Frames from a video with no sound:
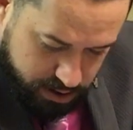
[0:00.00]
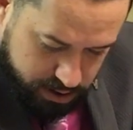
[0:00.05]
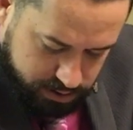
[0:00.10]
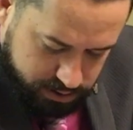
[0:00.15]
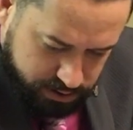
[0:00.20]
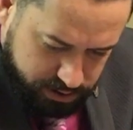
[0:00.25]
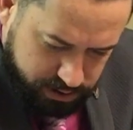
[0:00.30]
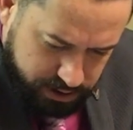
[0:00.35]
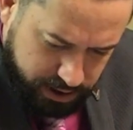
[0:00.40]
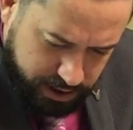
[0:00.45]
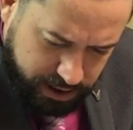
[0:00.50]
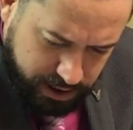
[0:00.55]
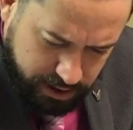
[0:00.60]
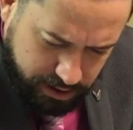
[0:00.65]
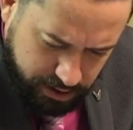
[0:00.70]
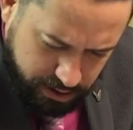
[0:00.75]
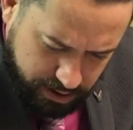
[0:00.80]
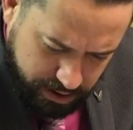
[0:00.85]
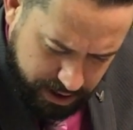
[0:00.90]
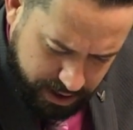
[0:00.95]
Let's see
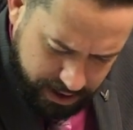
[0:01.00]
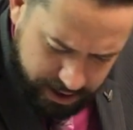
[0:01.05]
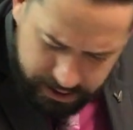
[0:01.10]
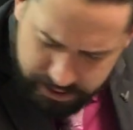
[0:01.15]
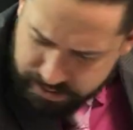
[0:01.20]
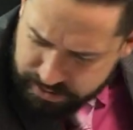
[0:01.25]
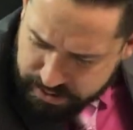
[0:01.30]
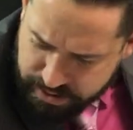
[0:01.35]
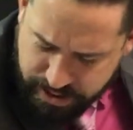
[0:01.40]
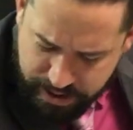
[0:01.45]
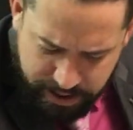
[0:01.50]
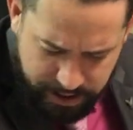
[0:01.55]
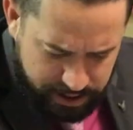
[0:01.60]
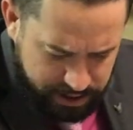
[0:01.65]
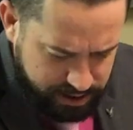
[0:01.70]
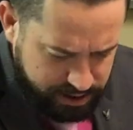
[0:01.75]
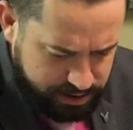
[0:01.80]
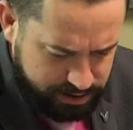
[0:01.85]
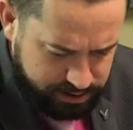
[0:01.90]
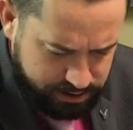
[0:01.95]
here. And today
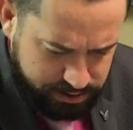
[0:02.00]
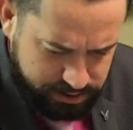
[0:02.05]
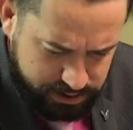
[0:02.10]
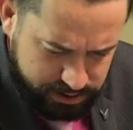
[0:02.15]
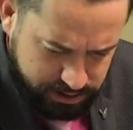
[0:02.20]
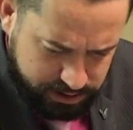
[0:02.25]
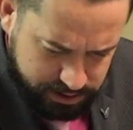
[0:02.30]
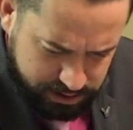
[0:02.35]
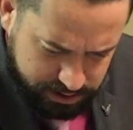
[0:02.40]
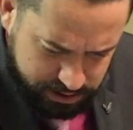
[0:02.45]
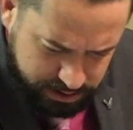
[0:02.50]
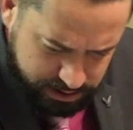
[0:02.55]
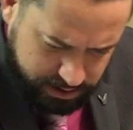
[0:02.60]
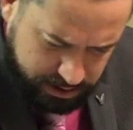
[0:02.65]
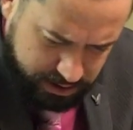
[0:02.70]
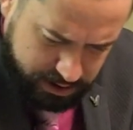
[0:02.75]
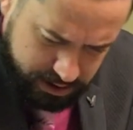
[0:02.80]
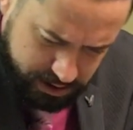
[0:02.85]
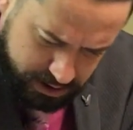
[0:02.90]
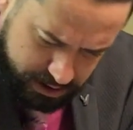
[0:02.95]
is
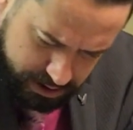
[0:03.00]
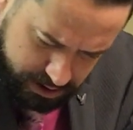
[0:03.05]
the